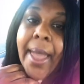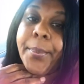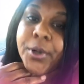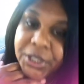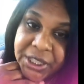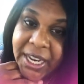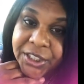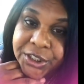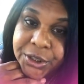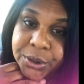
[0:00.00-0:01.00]
I
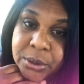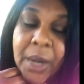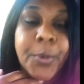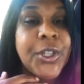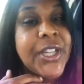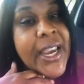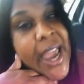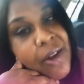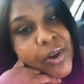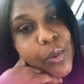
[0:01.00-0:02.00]
appreciate you. I
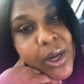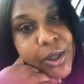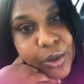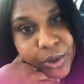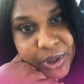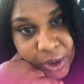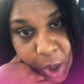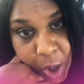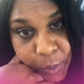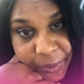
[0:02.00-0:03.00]
appreciate everyone who's
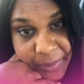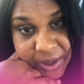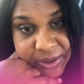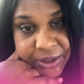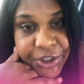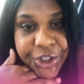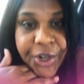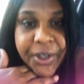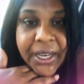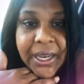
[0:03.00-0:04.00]
along with me on this
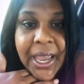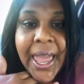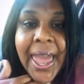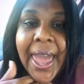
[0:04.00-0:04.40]
journey.